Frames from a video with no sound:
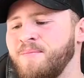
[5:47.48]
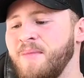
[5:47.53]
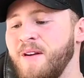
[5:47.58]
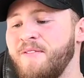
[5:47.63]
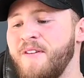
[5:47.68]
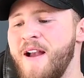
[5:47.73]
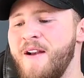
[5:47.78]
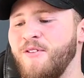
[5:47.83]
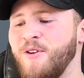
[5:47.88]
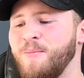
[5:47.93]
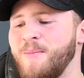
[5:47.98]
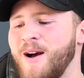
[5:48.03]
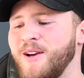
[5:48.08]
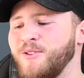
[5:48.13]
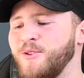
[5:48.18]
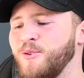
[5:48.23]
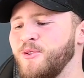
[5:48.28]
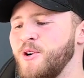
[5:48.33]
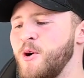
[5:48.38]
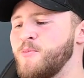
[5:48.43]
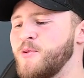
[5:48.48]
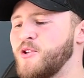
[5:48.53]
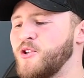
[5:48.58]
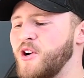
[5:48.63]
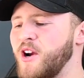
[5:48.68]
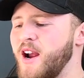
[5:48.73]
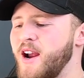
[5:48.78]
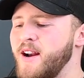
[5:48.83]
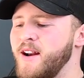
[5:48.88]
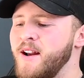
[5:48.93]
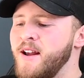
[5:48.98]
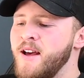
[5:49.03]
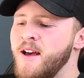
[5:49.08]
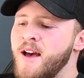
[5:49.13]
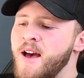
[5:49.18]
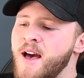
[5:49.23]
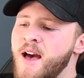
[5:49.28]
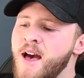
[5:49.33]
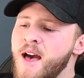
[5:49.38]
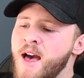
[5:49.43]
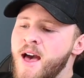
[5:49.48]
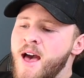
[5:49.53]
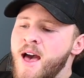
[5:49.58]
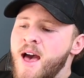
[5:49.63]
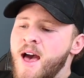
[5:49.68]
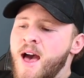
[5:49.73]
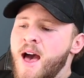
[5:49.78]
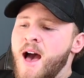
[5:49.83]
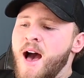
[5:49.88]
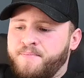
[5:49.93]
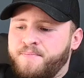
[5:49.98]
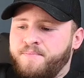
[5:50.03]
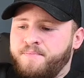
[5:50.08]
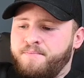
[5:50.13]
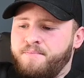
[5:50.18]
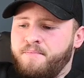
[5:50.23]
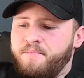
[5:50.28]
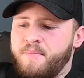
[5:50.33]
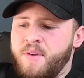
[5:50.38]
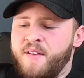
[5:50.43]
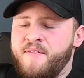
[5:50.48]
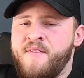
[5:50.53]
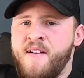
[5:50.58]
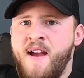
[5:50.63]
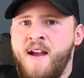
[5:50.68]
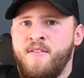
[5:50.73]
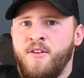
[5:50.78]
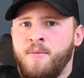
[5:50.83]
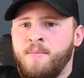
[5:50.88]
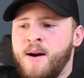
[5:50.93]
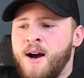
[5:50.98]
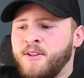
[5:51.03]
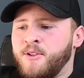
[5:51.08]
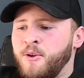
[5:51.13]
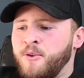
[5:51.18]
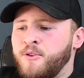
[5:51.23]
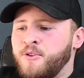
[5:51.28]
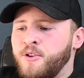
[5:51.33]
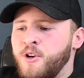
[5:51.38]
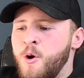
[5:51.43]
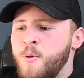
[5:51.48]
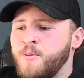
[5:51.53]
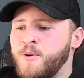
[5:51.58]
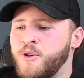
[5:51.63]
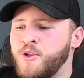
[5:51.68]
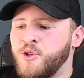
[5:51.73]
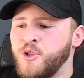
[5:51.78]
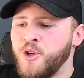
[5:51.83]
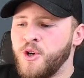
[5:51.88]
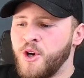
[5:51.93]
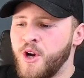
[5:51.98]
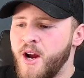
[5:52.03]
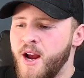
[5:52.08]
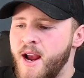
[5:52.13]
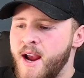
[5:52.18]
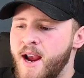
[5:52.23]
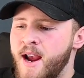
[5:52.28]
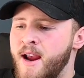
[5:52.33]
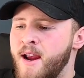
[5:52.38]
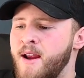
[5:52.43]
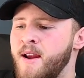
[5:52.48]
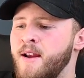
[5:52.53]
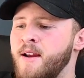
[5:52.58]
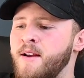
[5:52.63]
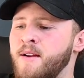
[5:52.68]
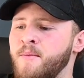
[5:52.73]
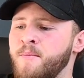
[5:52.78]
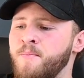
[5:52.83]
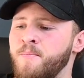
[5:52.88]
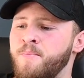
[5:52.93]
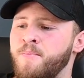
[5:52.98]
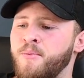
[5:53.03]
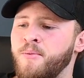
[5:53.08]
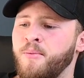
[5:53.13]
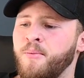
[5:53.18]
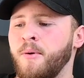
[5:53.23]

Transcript: My favorite muscle group to train. My favorite muscle group to train